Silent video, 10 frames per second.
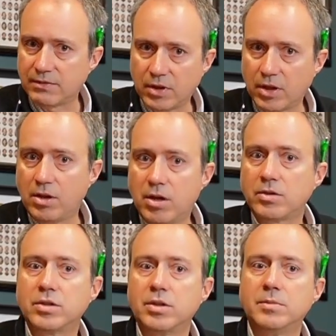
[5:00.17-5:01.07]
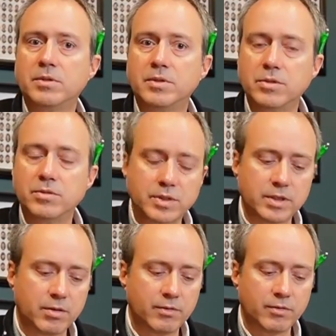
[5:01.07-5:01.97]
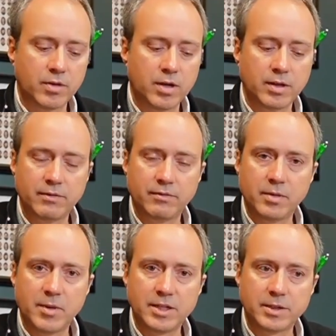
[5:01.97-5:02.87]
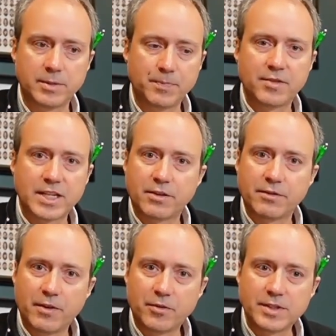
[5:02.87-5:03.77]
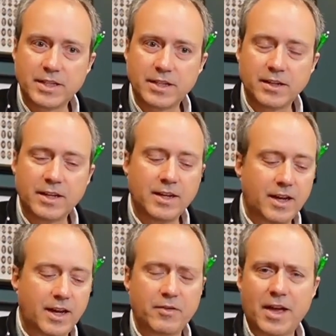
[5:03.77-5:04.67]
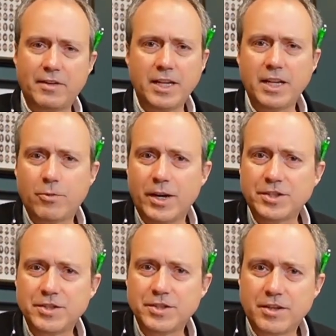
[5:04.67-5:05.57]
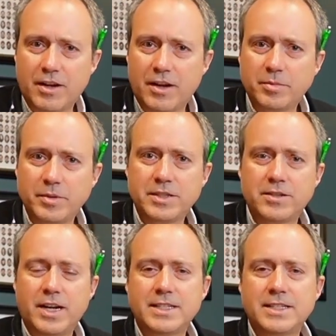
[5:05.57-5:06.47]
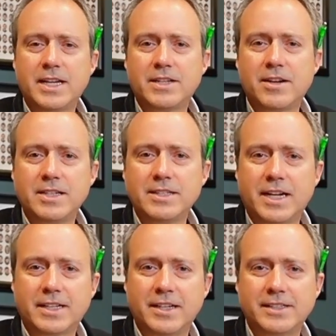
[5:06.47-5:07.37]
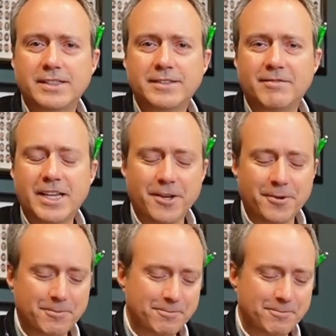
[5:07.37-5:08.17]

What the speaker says: for the long term to reduce their overall inflammation. So that's our focus here. If you have any questions at all, please do not hesitate to contact us. Thank you.